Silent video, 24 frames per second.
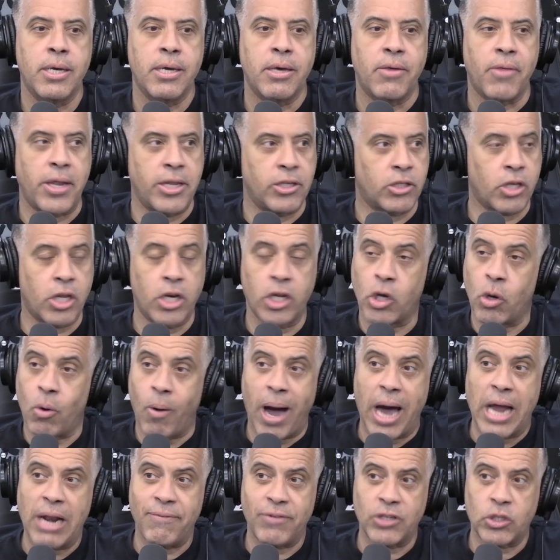that is going to go
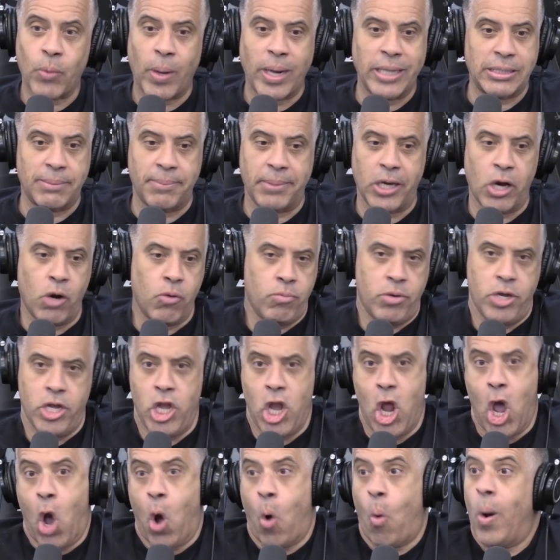out of its way to simply go
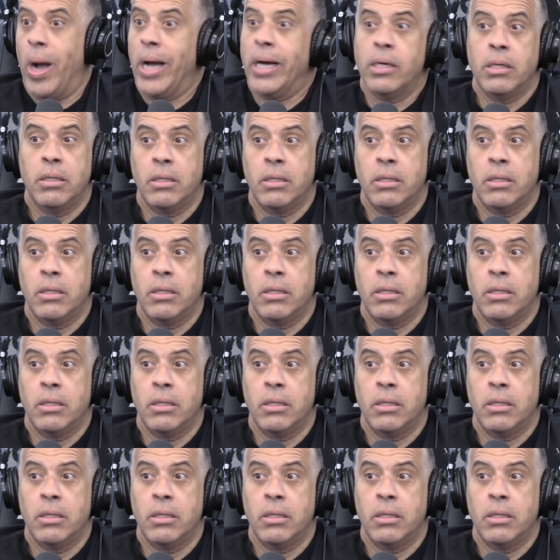no?